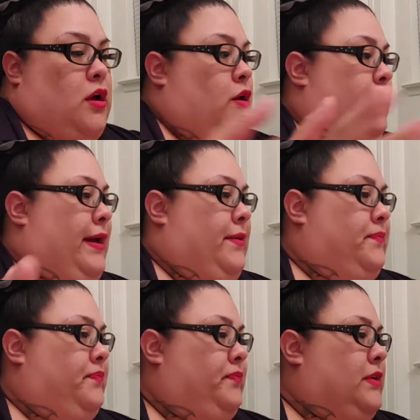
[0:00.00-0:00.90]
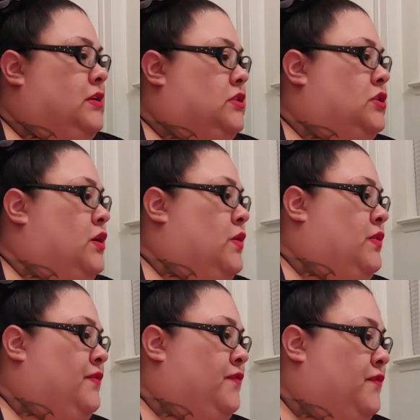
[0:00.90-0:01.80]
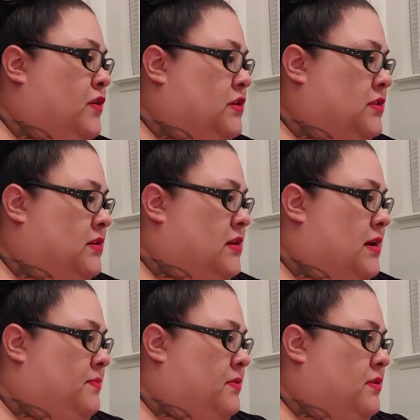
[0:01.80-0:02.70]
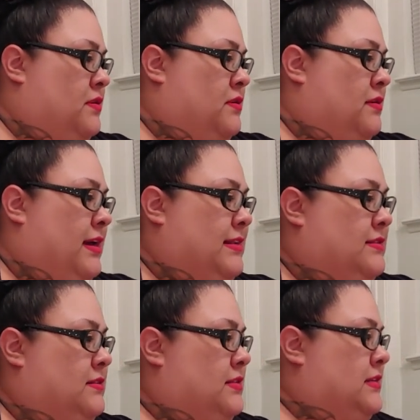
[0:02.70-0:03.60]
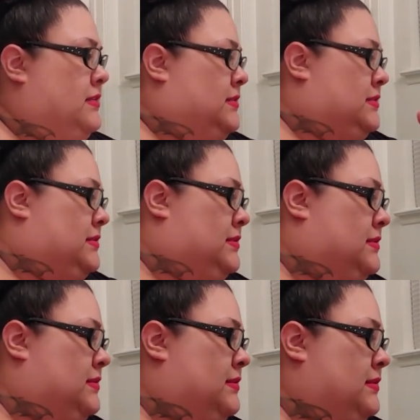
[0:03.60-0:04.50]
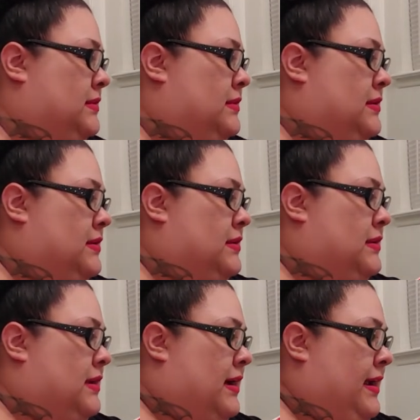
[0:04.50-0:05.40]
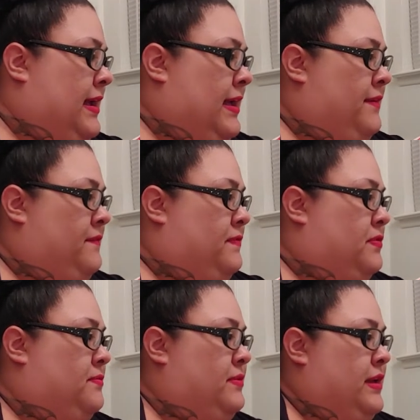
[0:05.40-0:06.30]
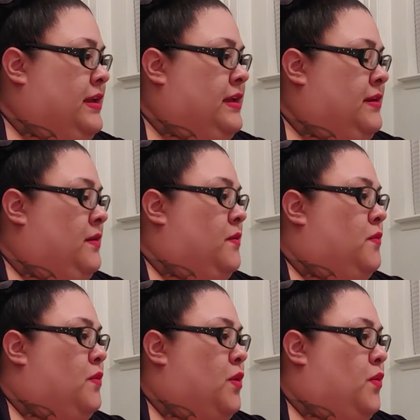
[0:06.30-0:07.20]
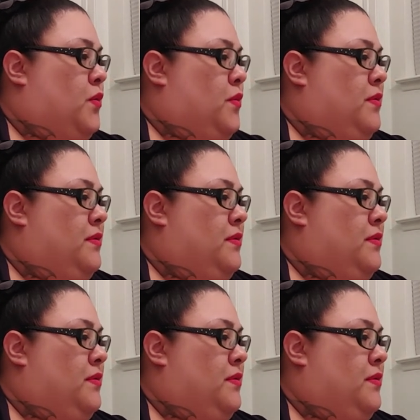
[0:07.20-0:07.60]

Okay, so the first couple, okay, so this, I have three, whoa.